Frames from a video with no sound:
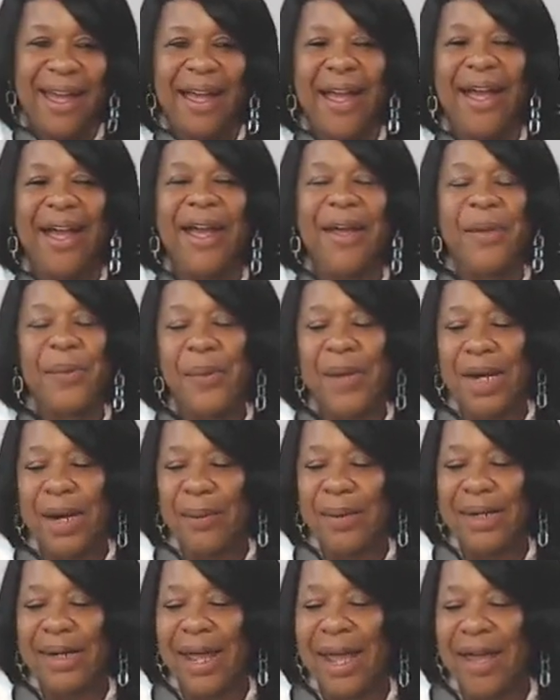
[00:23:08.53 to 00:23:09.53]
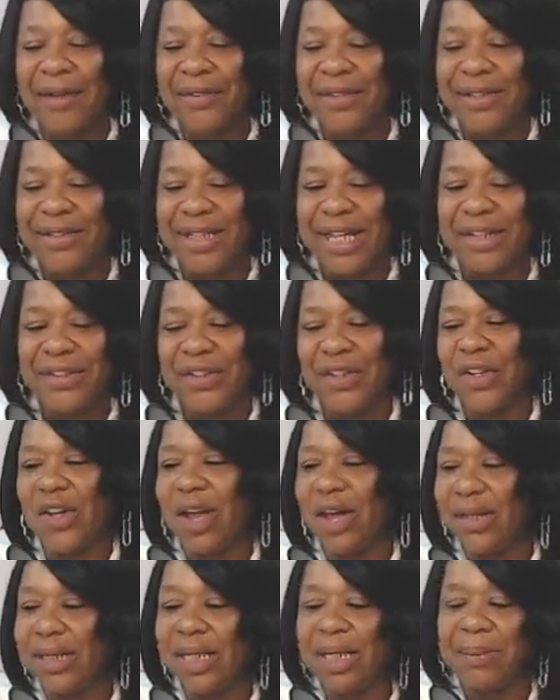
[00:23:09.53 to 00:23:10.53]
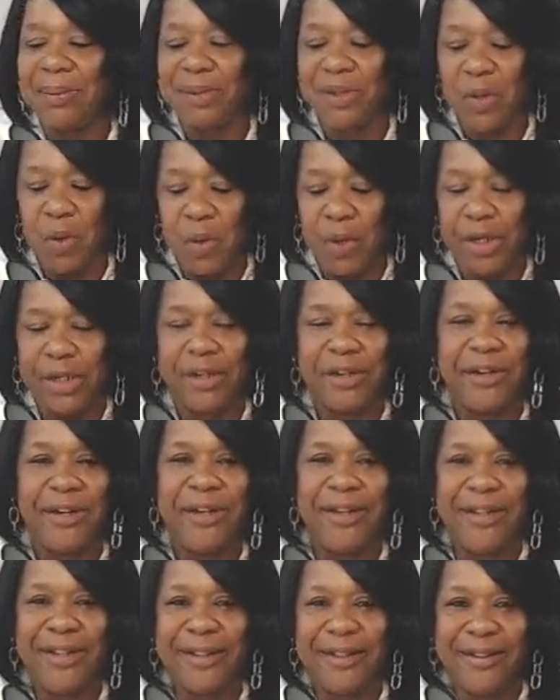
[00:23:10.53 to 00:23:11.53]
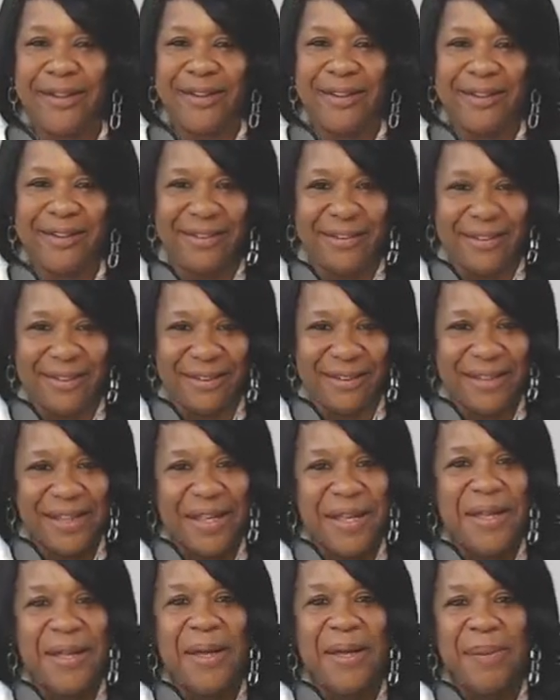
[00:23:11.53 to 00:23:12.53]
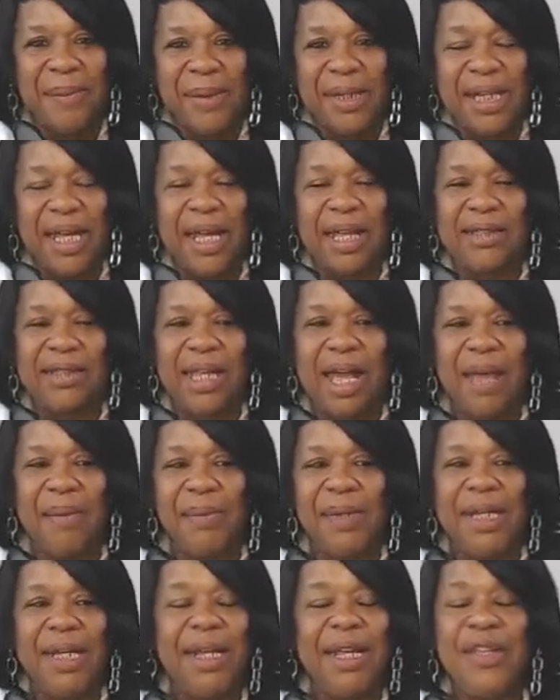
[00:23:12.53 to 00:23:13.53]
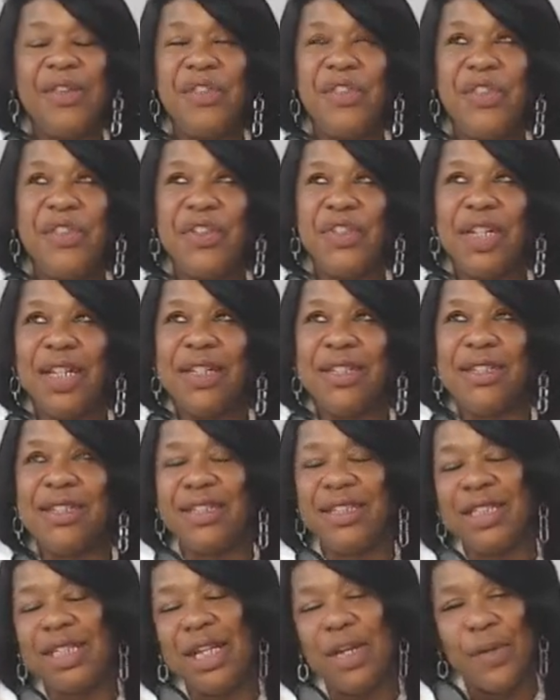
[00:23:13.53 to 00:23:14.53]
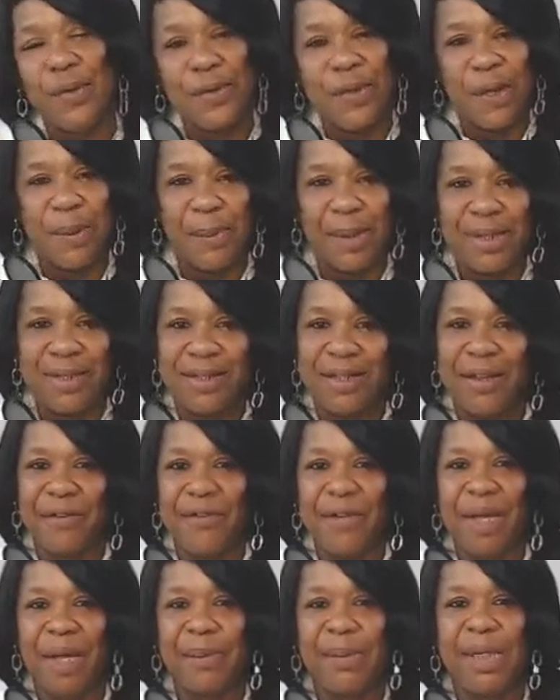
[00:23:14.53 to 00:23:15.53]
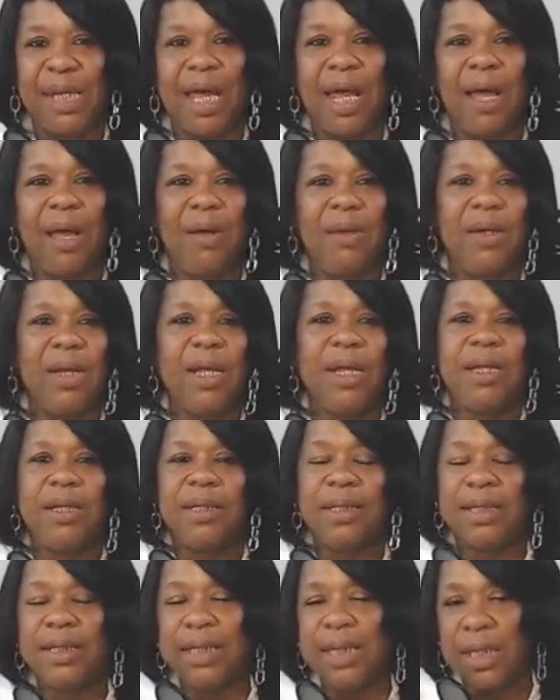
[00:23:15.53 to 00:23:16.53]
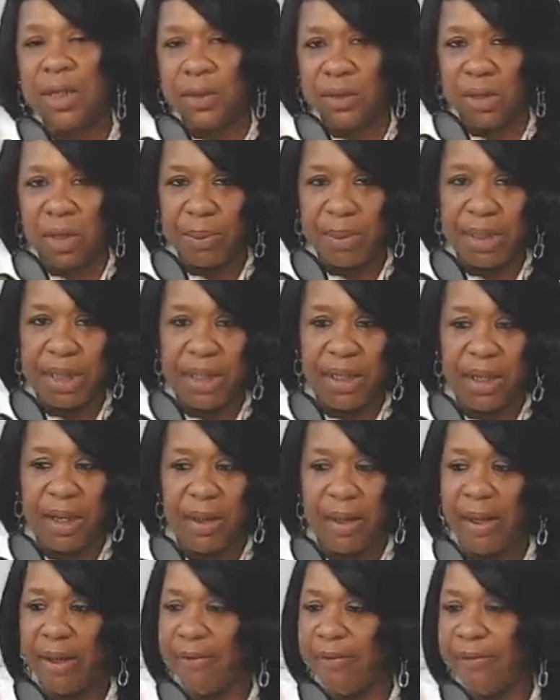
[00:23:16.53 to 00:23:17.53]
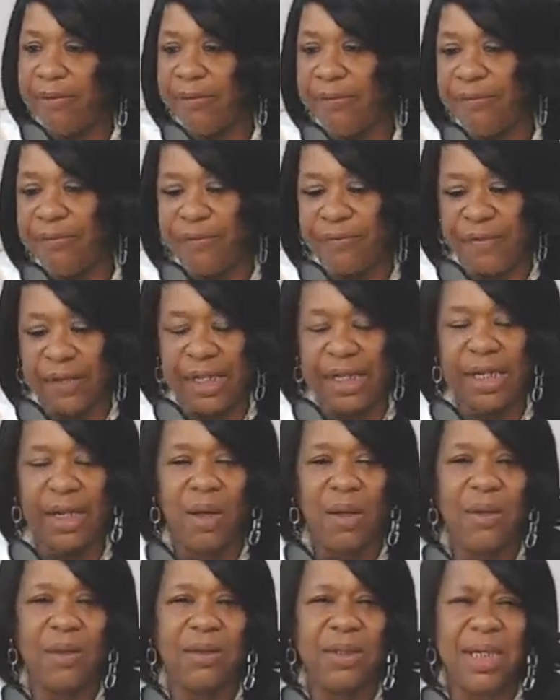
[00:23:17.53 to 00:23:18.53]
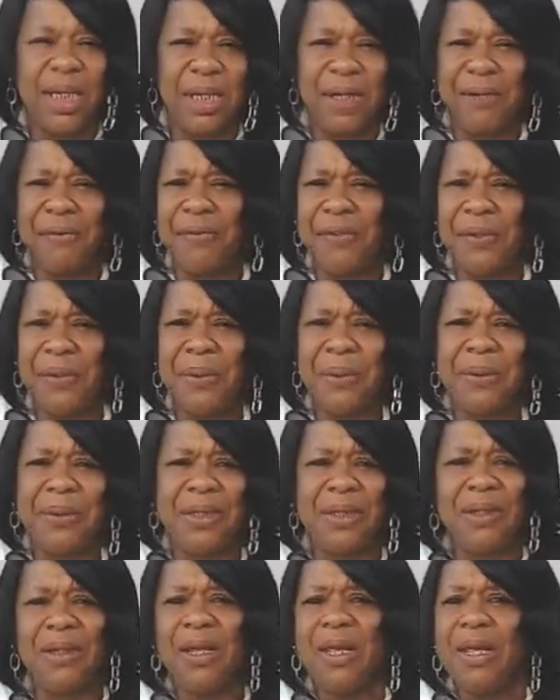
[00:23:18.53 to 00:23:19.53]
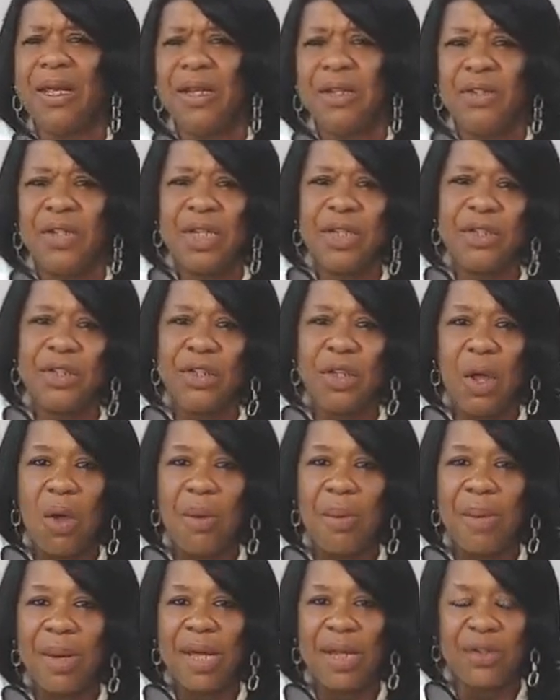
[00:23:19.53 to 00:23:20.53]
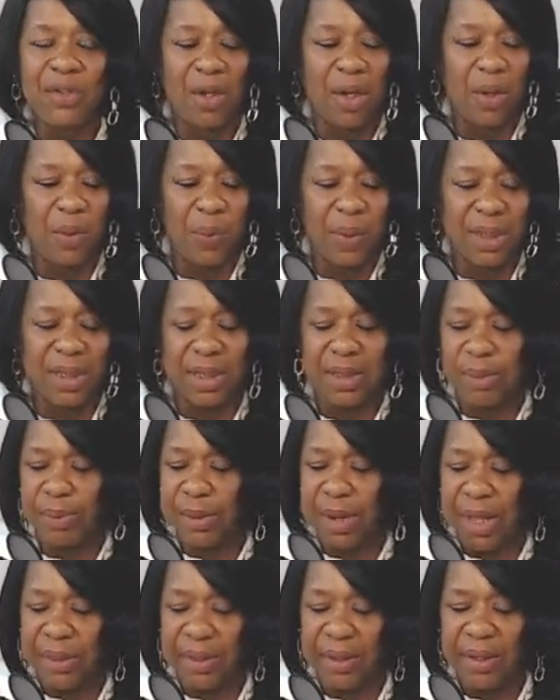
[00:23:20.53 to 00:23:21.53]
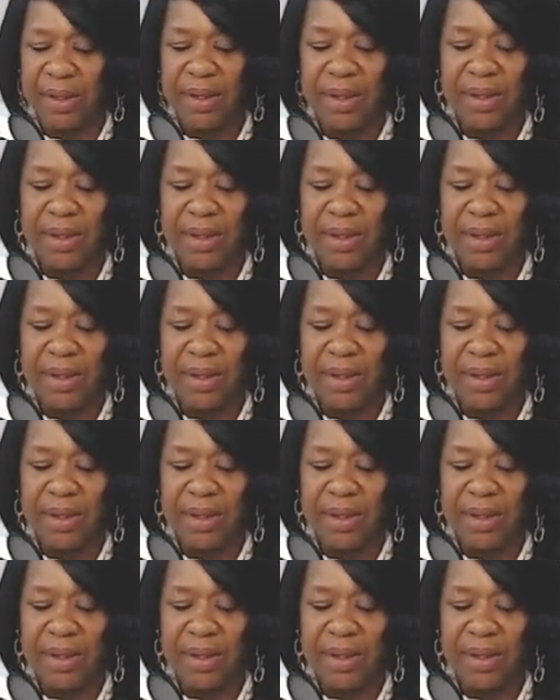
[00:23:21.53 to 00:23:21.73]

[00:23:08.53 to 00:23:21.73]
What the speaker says: What I want to have a section called Nibs Corner. Because, it's just still so much stuff coming out. Still so many videos, interviews, and just so much with this brother.